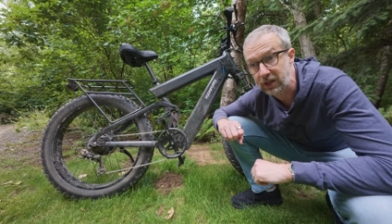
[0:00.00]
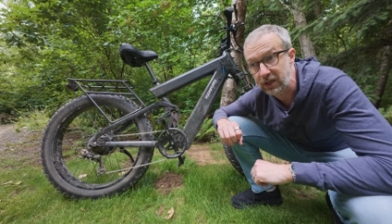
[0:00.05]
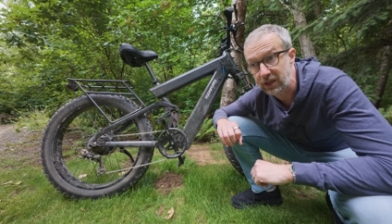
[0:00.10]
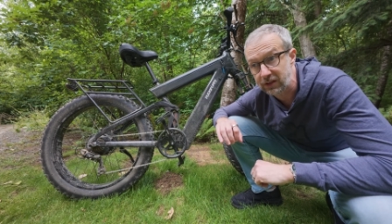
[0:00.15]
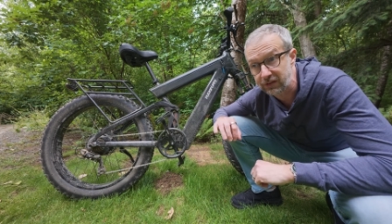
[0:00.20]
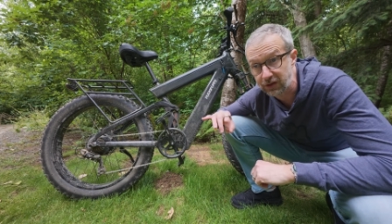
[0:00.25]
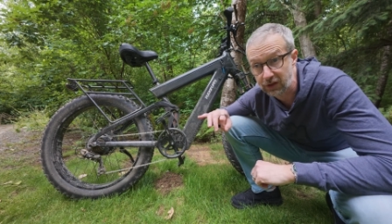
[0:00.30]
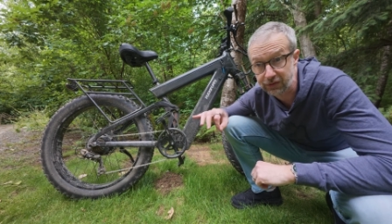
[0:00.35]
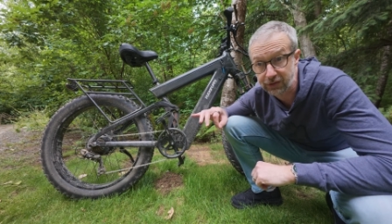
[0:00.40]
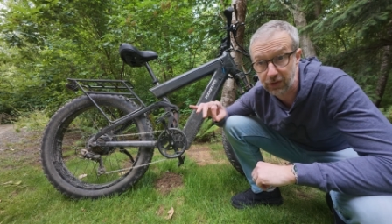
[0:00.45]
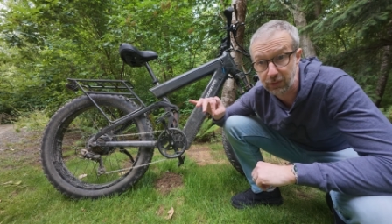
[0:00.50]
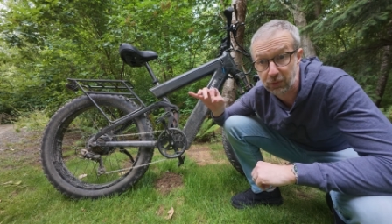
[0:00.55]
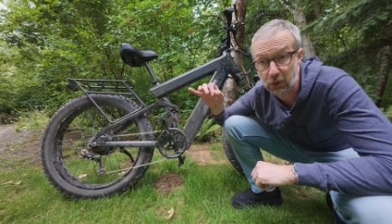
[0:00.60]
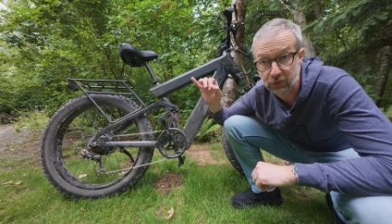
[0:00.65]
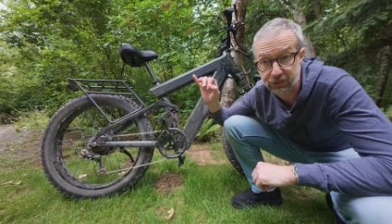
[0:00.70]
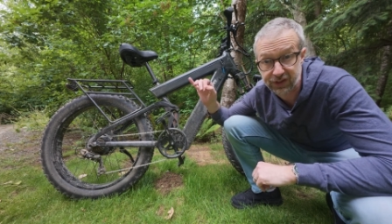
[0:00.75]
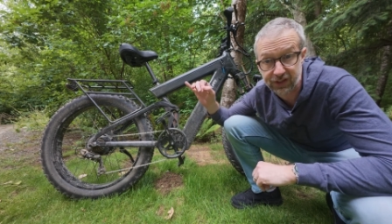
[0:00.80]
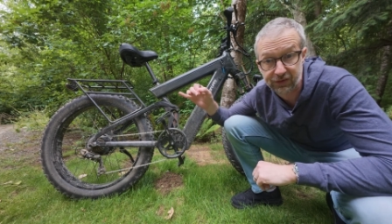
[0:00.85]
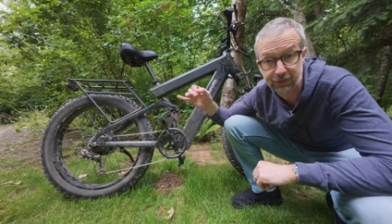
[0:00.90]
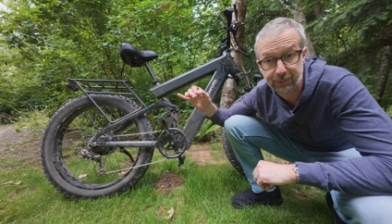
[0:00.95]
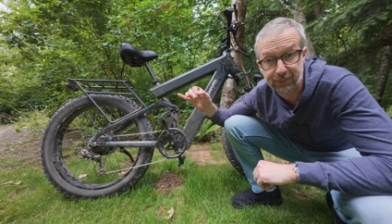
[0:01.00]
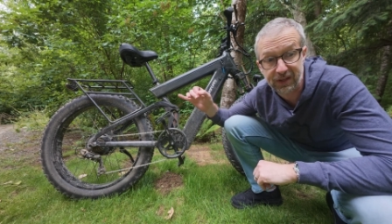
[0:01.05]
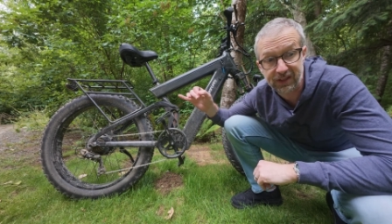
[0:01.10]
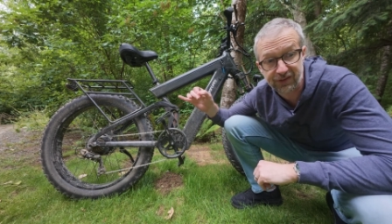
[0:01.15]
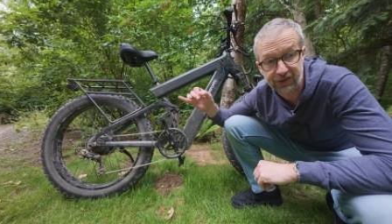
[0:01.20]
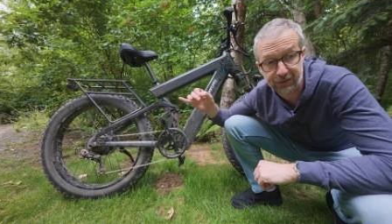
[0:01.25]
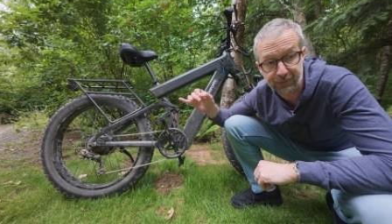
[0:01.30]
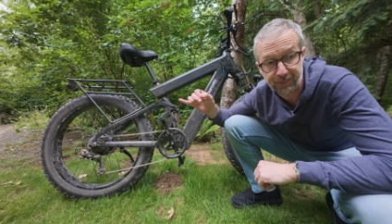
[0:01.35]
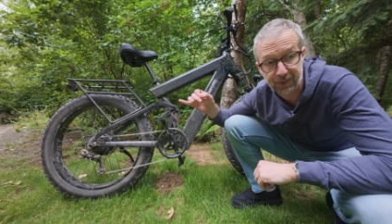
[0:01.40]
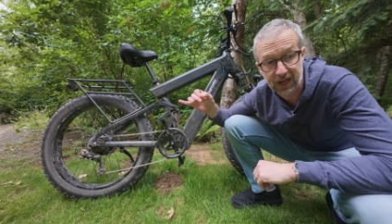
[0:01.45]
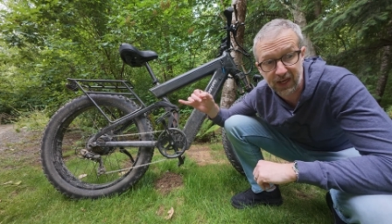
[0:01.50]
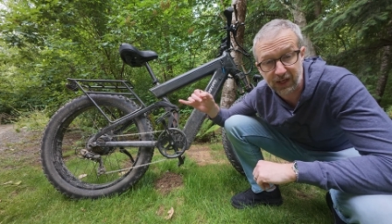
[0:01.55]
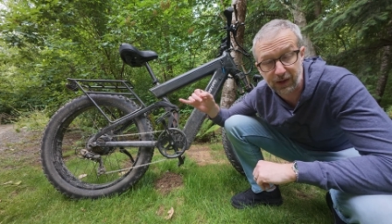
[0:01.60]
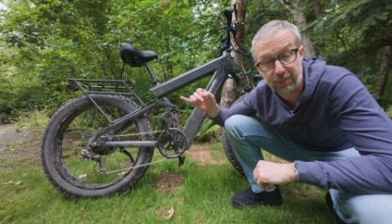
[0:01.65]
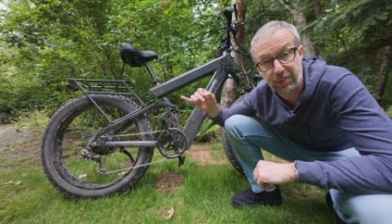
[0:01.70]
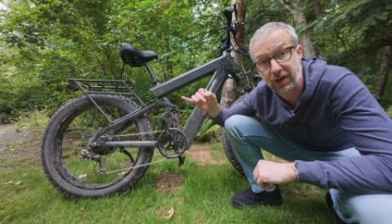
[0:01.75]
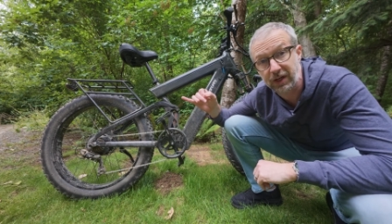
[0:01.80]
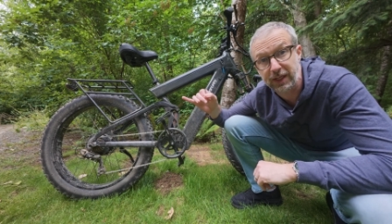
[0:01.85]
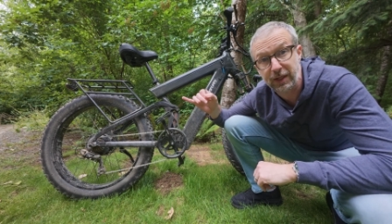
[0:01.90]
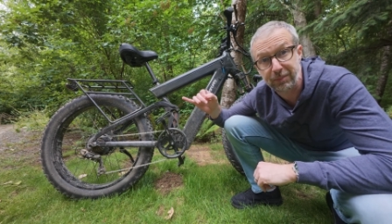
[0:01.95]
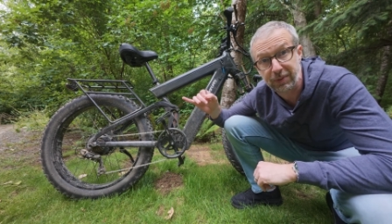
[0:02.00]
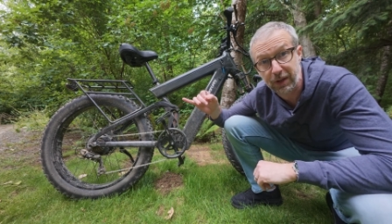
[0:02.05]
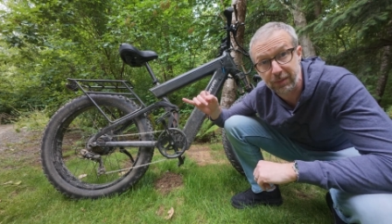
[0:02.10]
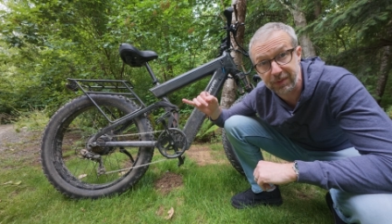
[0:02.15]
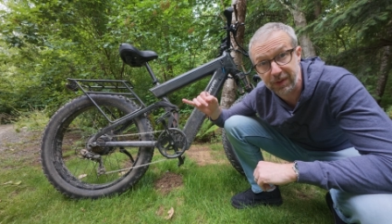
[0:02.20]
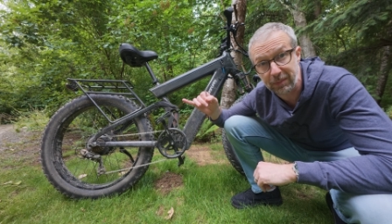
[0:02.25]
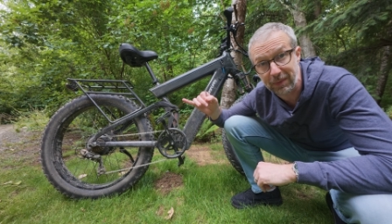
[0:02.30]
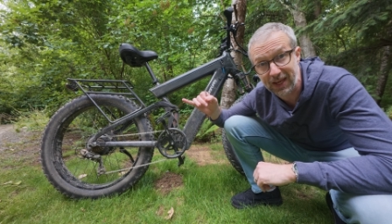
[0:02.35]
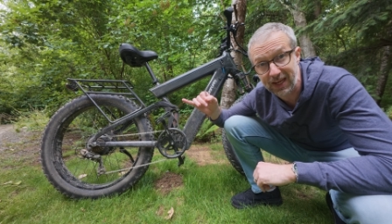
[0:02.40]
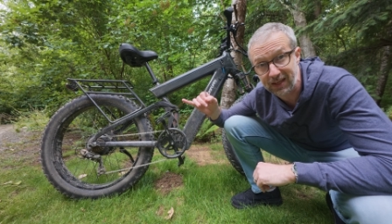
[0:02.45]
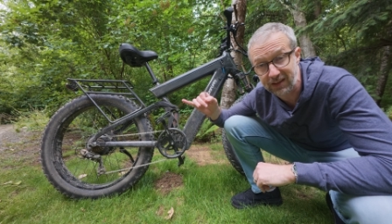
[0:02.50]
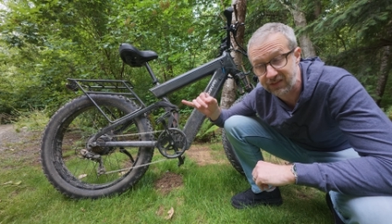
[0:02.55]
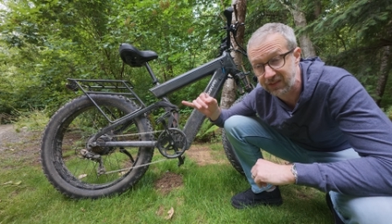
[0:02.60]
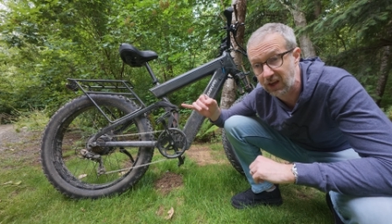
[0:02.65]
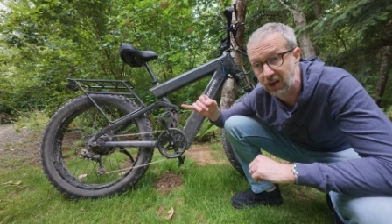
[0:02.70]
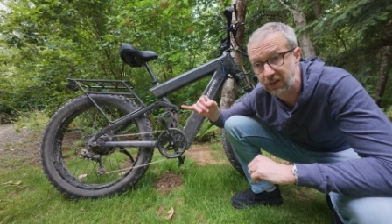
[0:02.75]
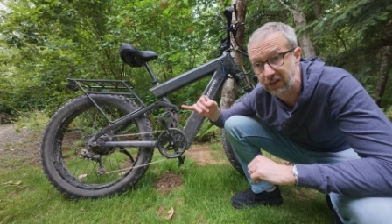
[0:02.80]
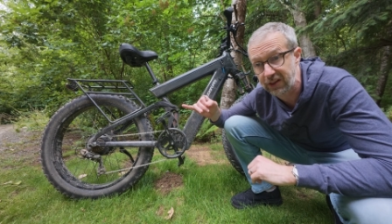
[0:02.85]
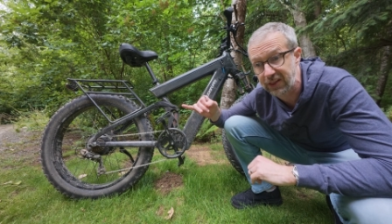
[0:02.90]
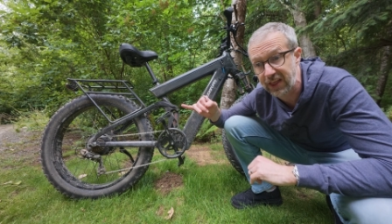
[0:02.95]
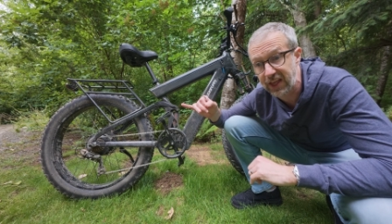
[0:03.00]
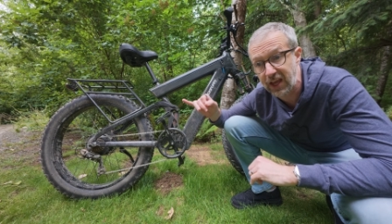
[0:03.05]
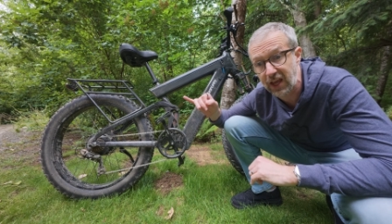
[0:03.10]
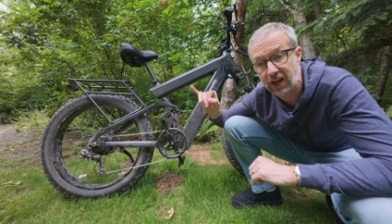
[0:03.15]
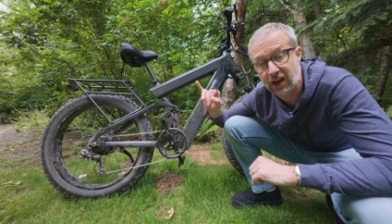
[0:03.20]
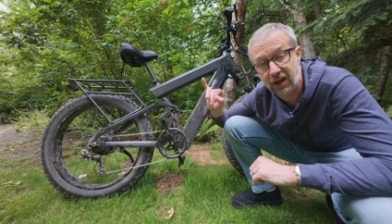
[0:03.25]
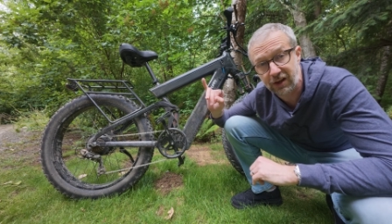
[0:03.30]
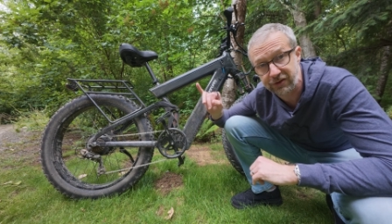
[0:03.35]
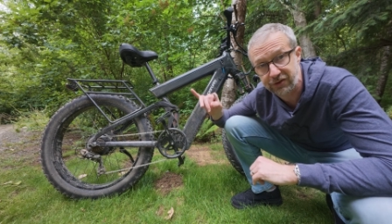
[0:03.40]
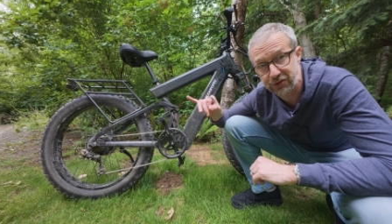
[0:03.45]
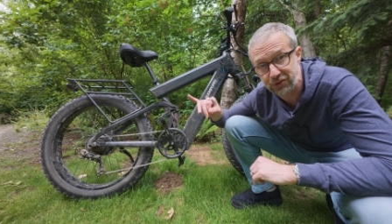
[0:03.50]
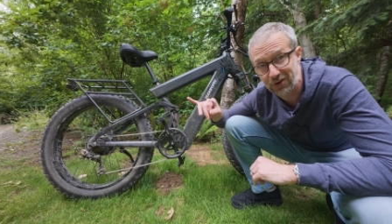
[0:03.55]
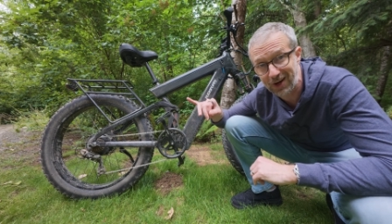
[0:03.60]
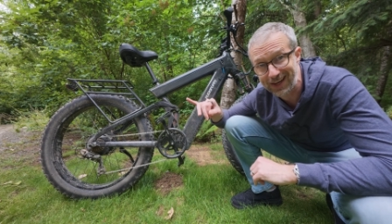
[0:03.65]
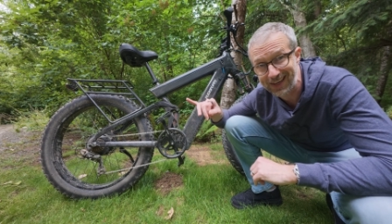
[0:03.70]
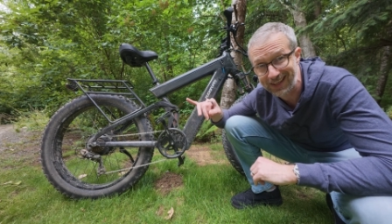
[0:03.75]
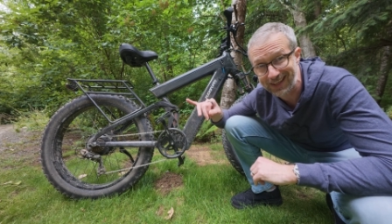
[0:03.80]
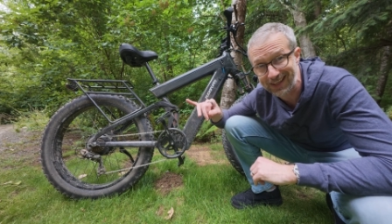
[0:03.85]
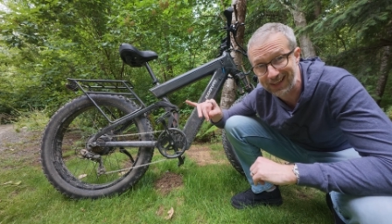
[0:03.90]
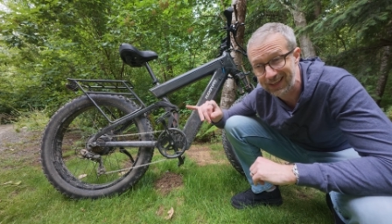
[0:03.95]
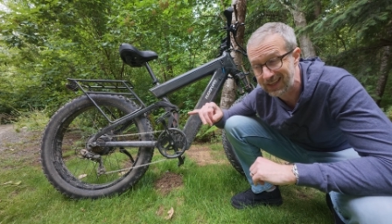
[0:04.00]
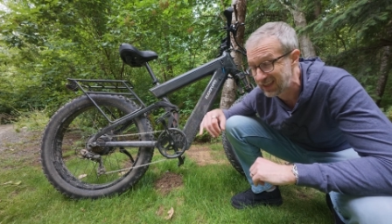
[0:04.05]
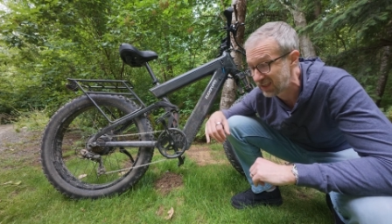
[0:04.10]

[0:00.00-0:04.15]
It's also the most expensive bike Puckipuppy makes, other than a trike,